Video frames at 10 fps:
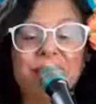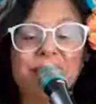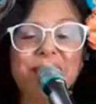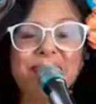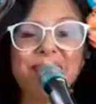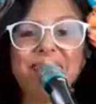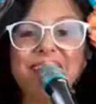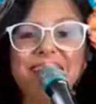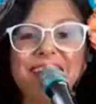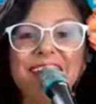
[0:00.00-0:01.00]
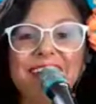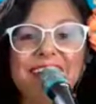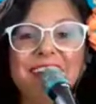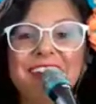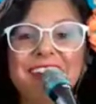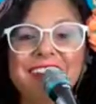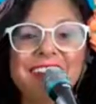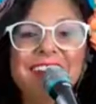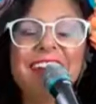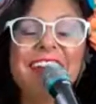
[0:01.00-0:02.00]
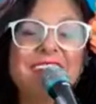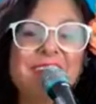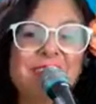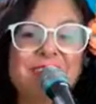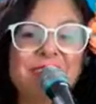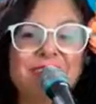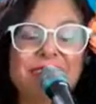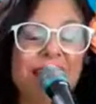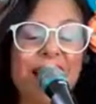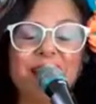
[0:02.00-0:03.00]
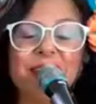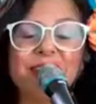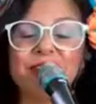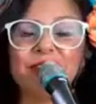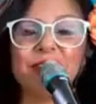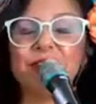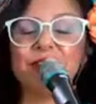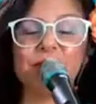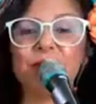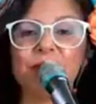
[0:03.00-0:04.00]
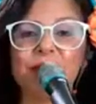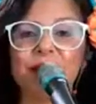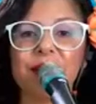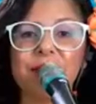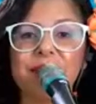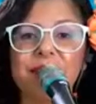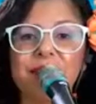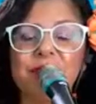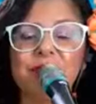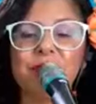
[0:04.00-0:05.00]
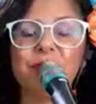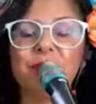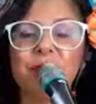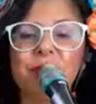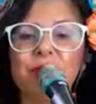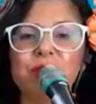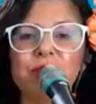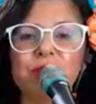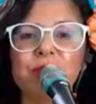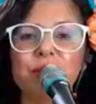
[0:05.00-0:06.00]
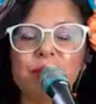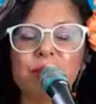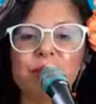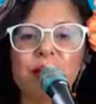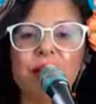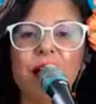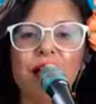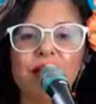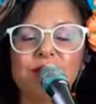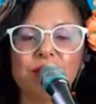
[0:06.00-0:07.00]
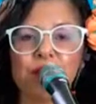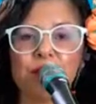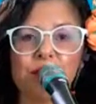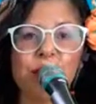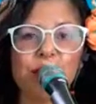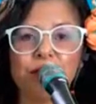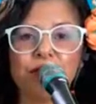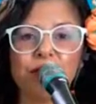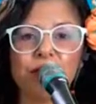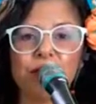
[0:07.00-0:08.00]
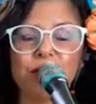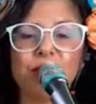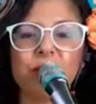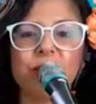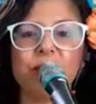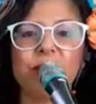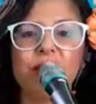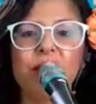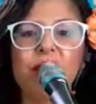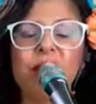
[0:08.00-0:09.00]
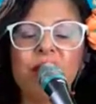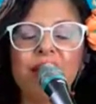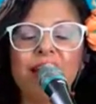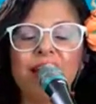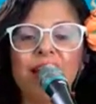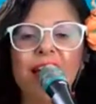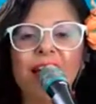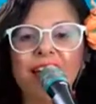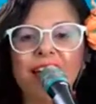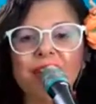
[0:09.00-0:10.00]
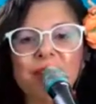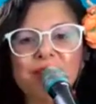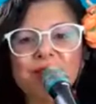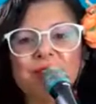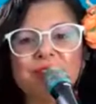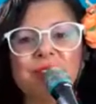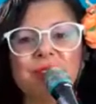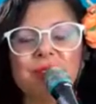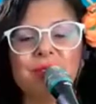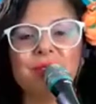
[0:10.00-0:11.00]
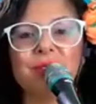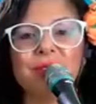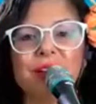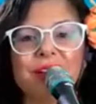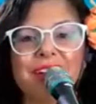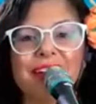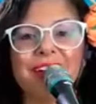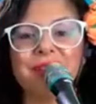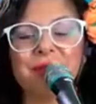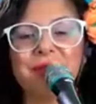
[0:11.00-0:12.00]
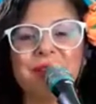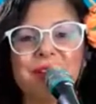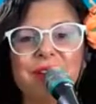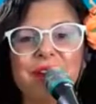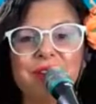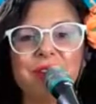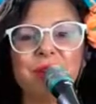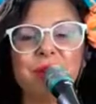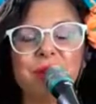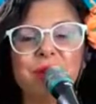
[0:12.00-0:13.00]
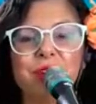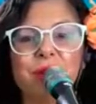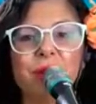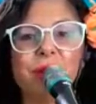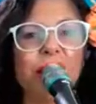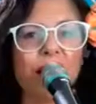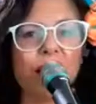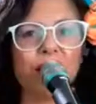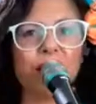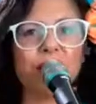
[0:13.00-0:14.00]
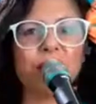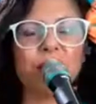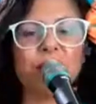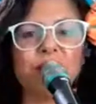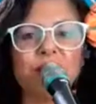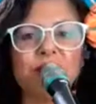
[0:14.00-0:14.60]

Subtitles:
I mean, yeah, it's a great story. I mean, there's so much to you beyond General Motors too. So like, I want to talk to you. I mean, I know about this, but Worship Warehouse. So this